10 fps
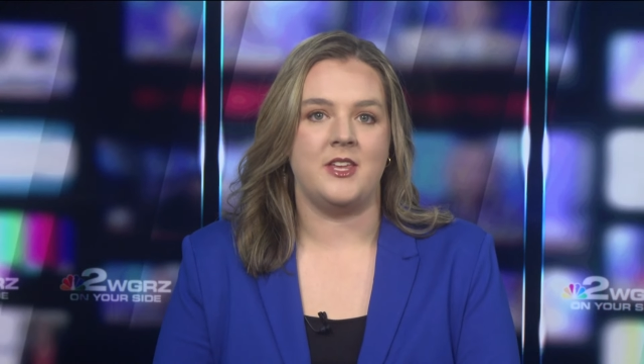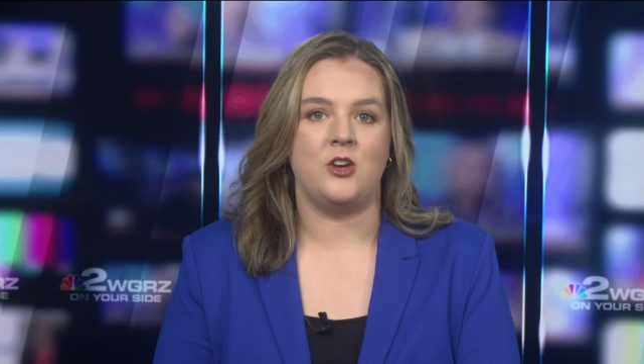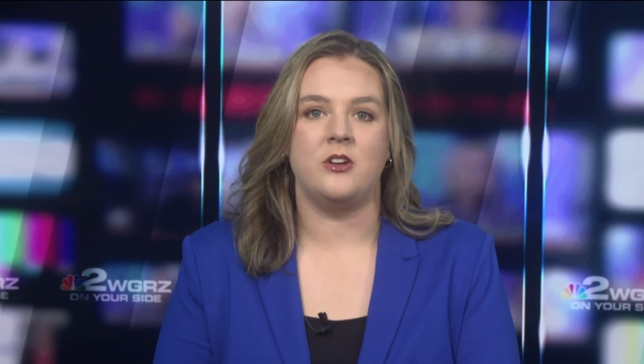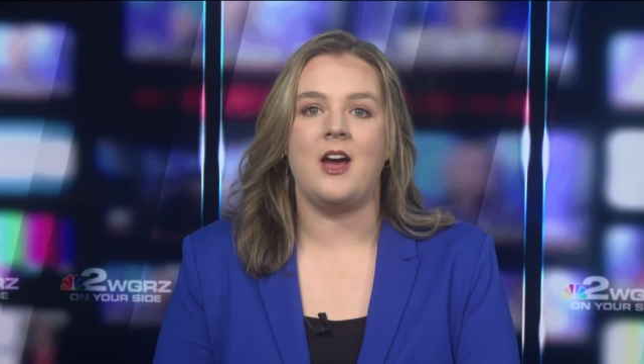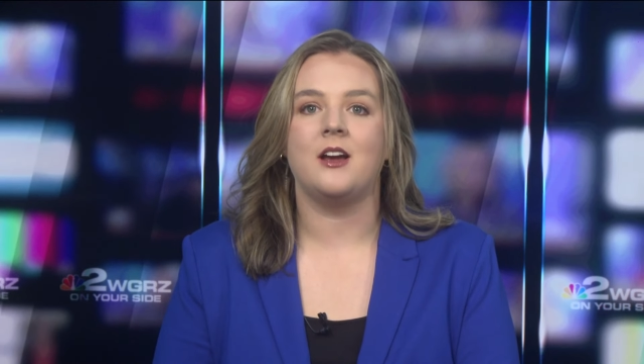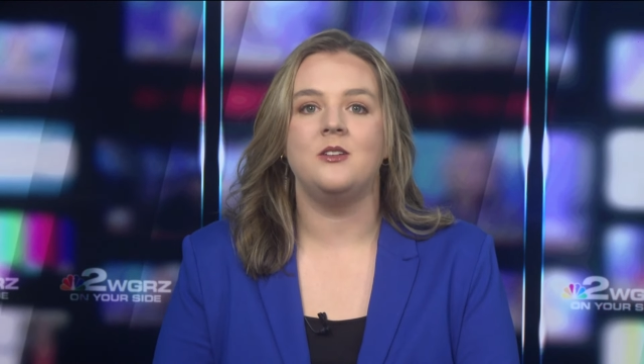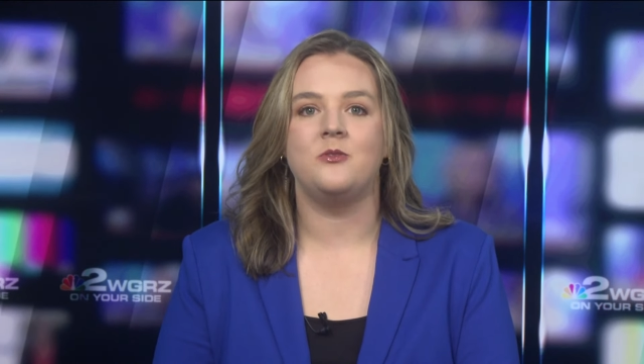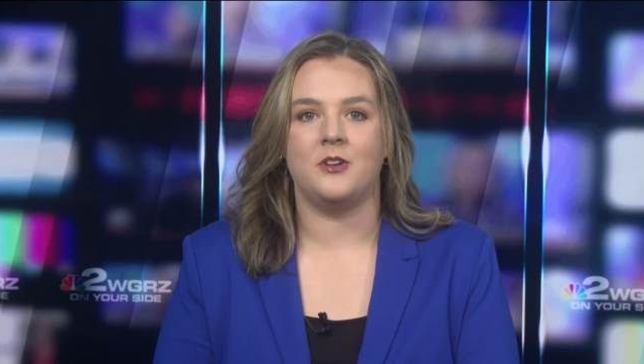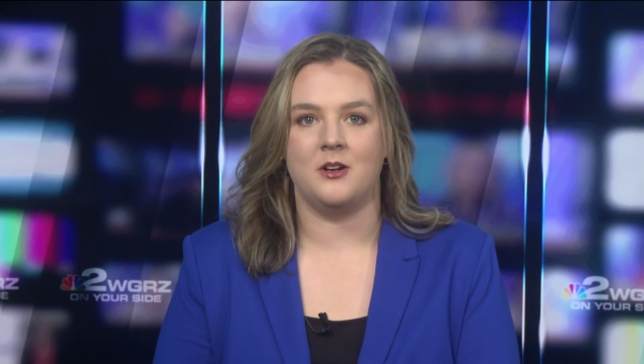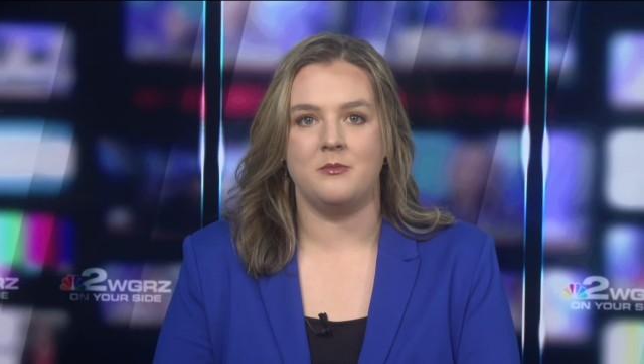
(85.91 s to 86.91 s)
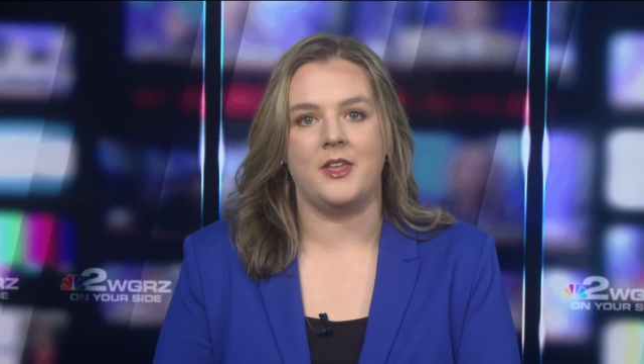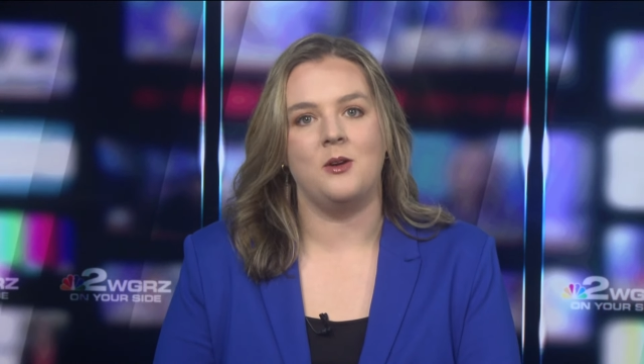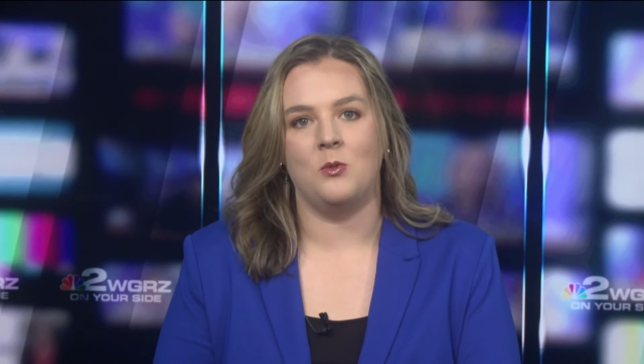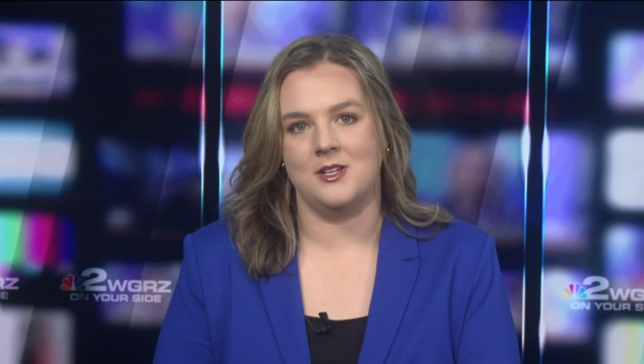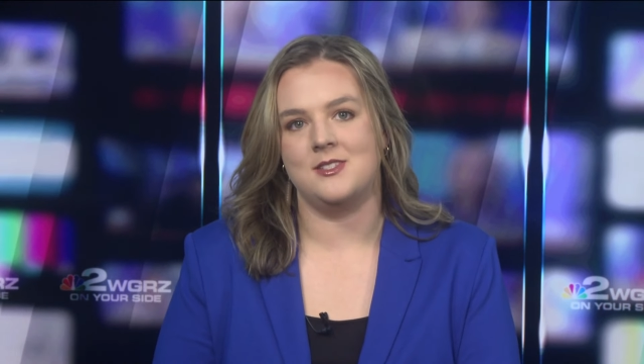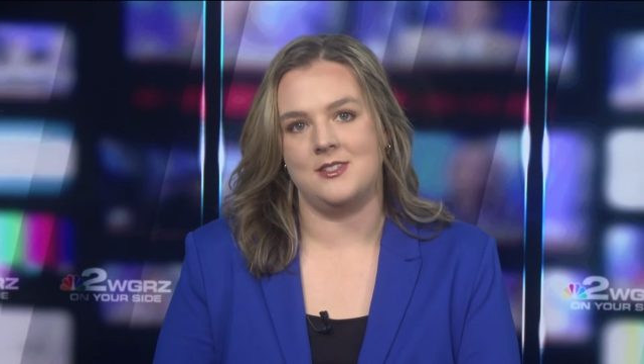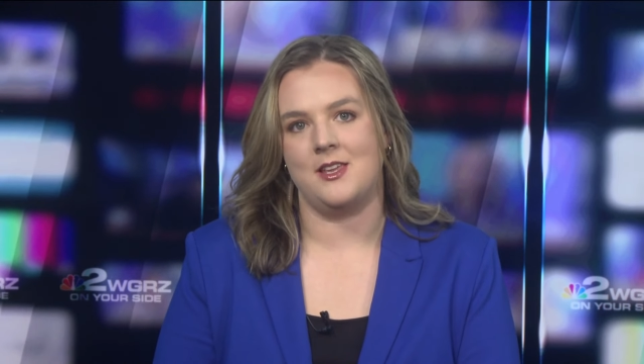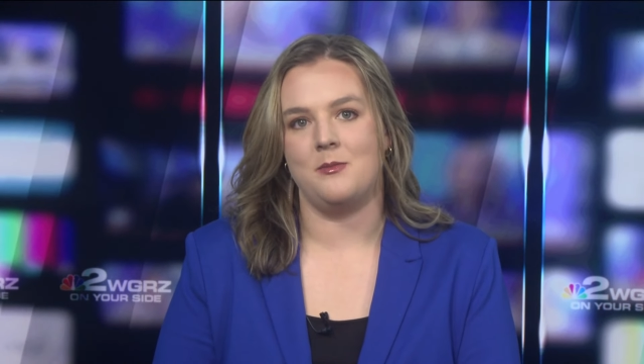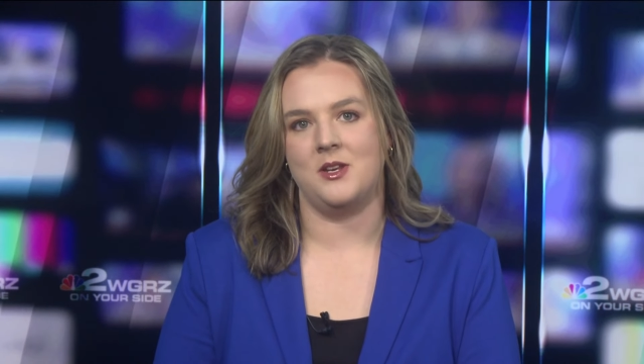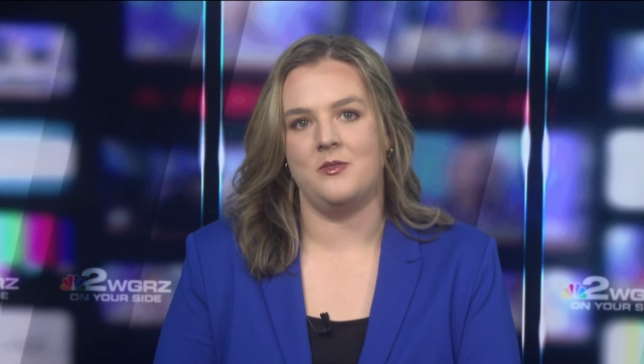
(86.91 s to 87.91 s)
they could not confirm that it was the
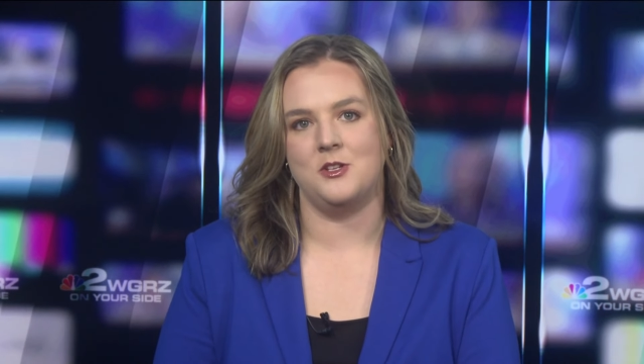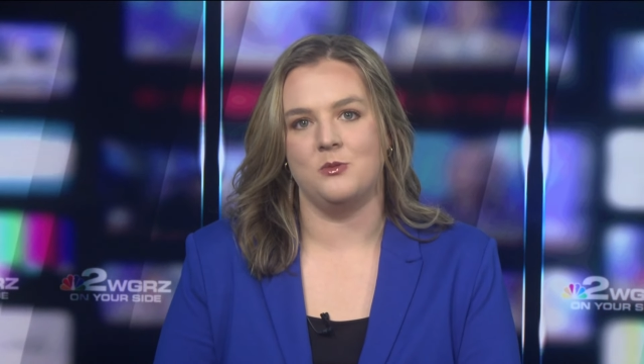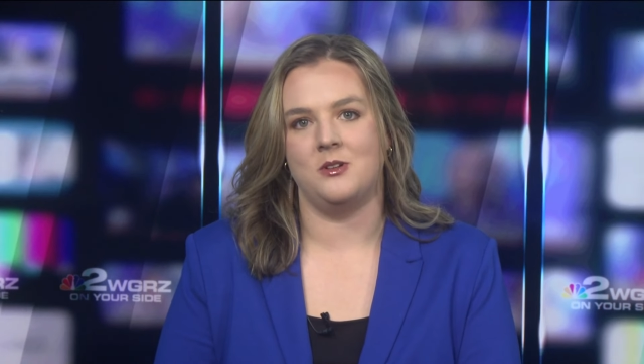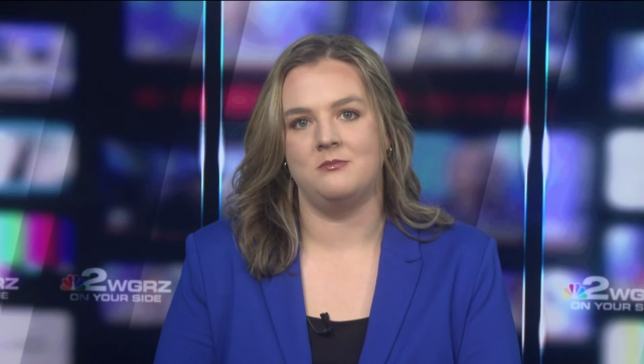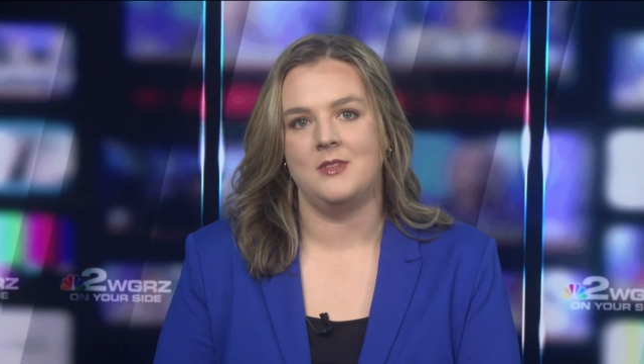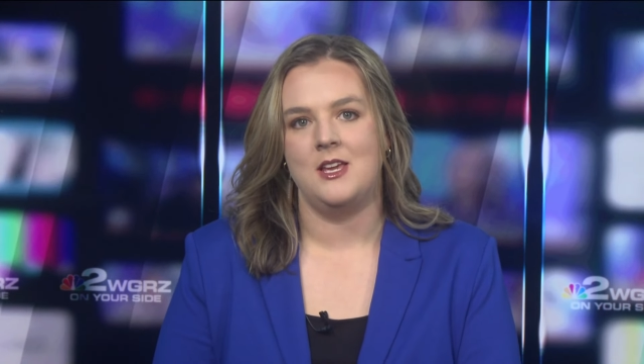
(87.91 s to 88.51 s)
same individual.